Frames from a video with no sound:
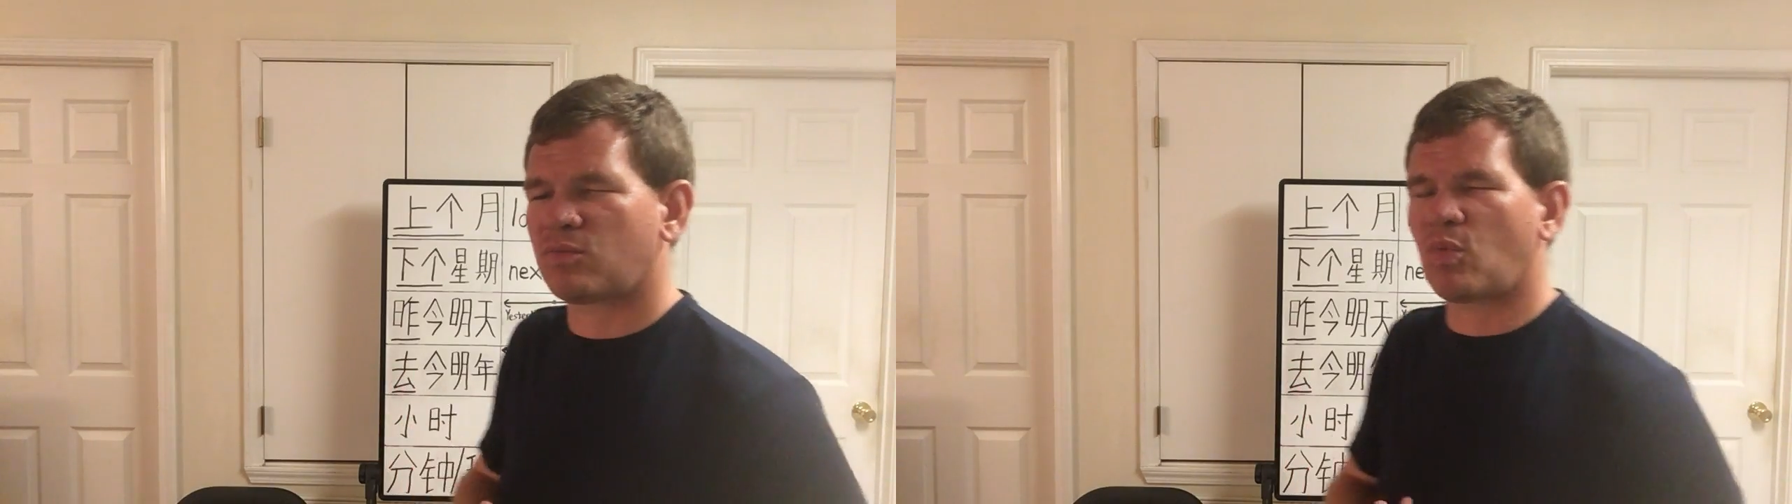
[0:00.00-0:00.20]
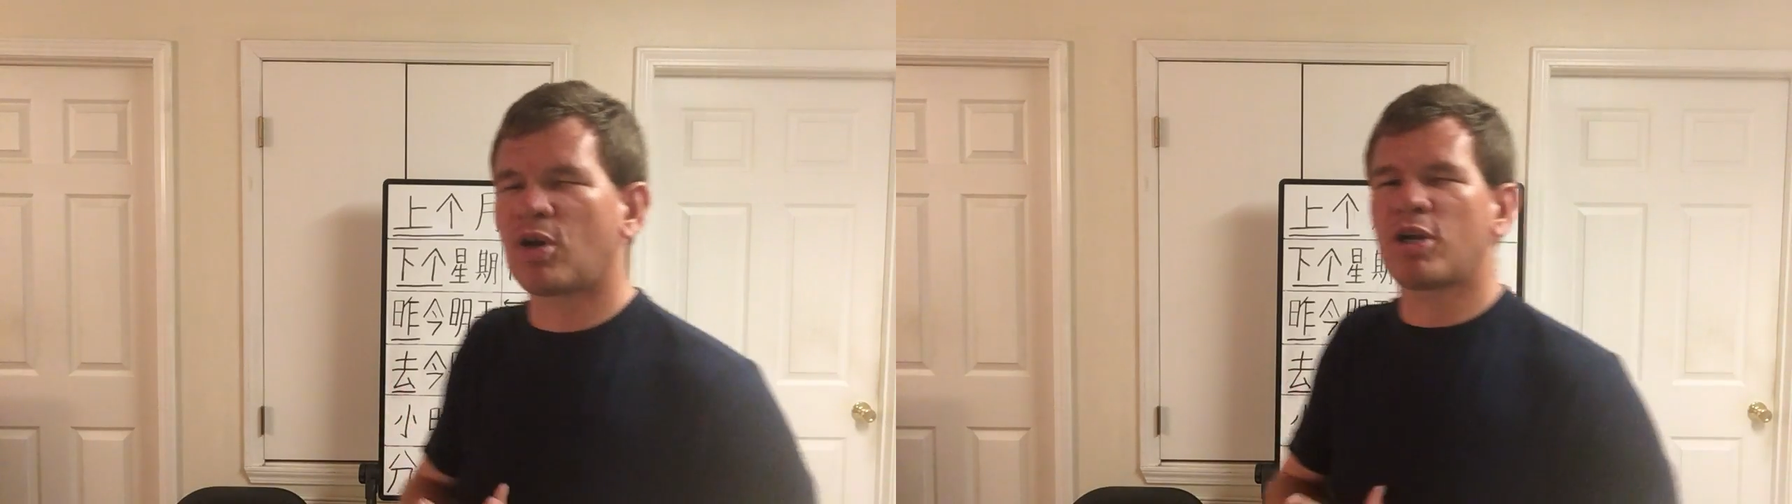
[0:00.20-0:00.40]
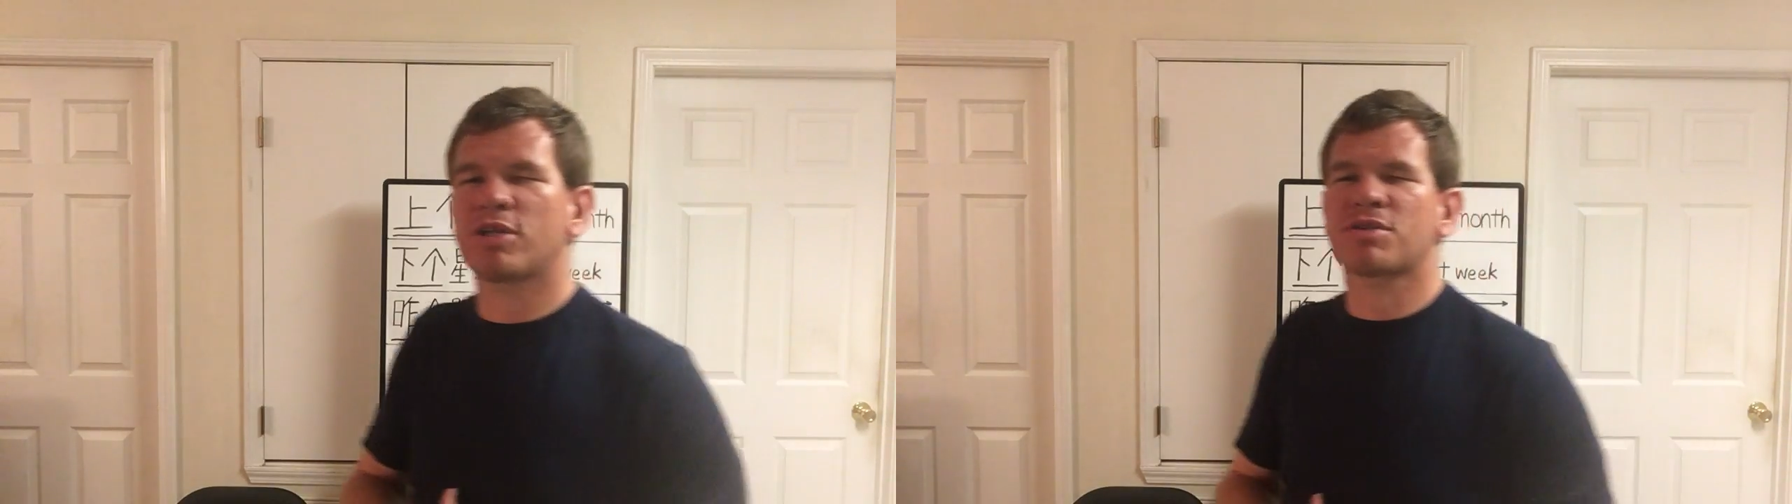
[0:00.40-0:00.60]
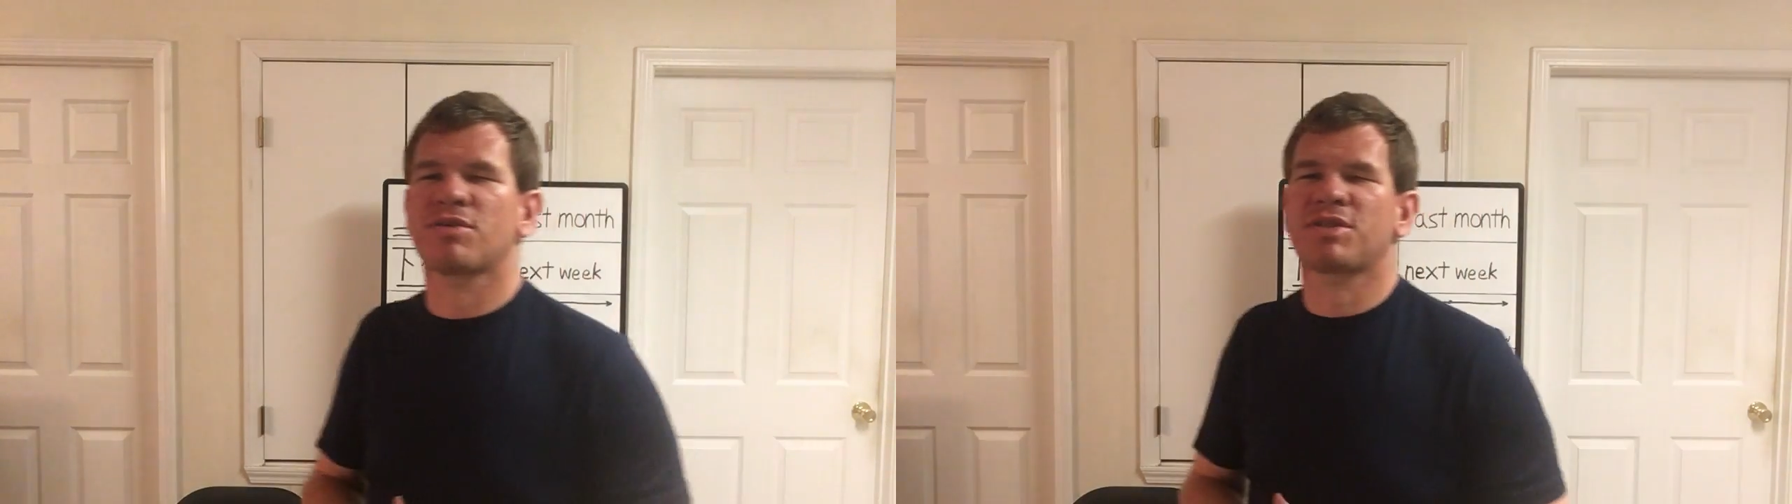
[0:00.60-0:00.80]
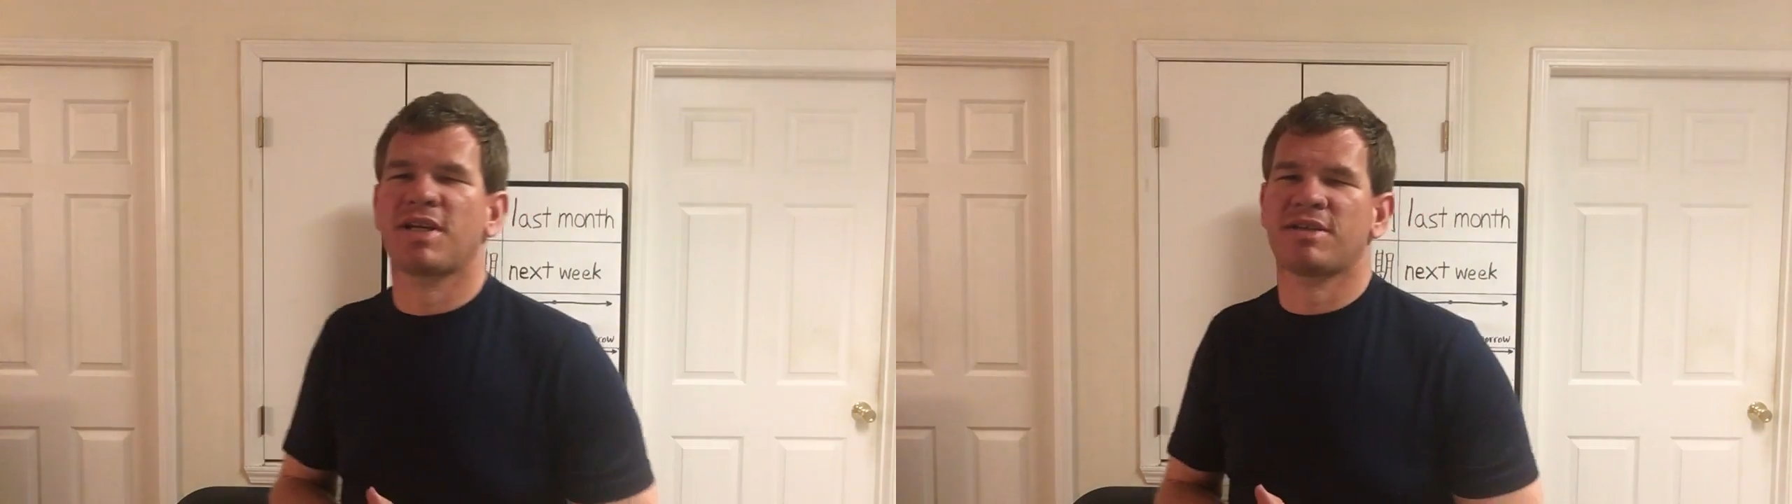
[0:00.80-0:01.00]
word
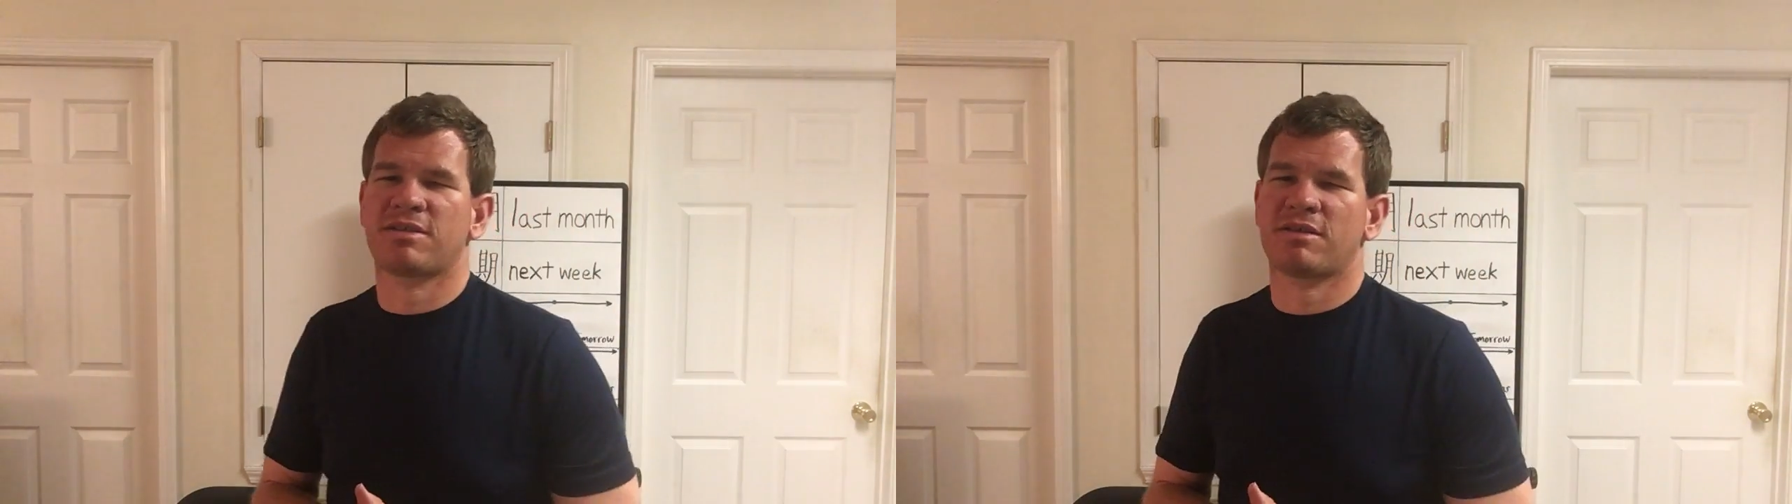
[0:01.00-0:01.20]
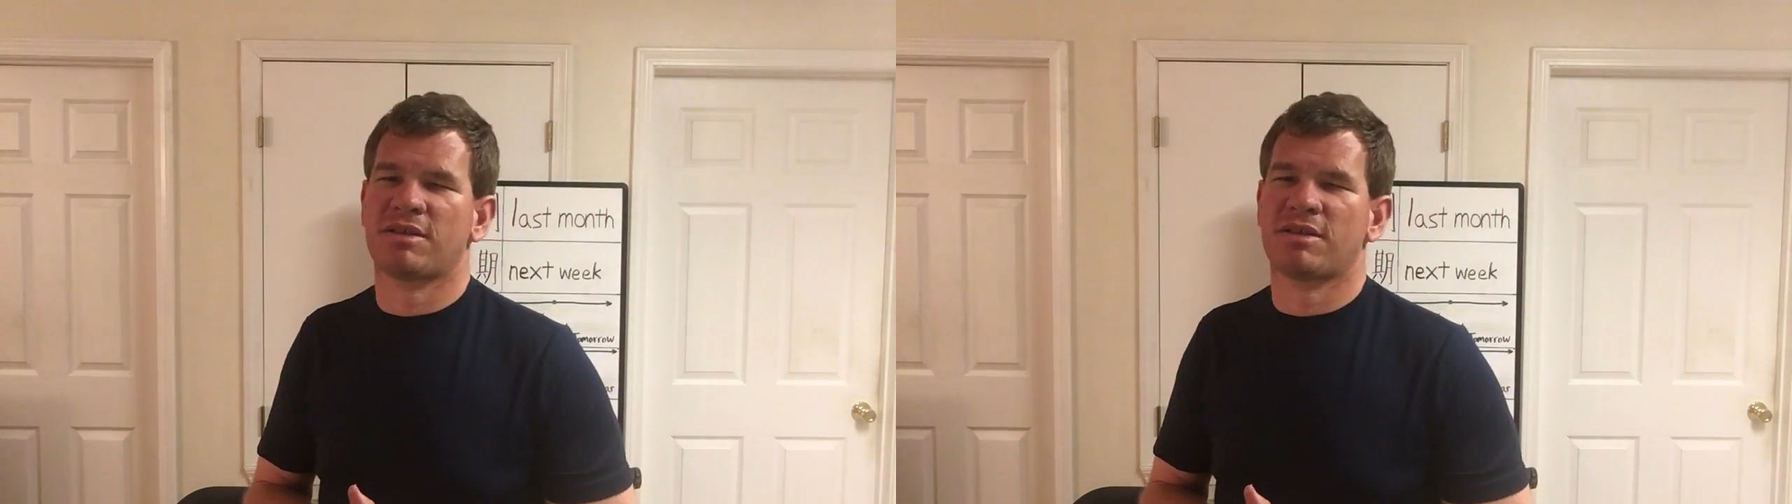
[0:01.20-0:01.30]
association,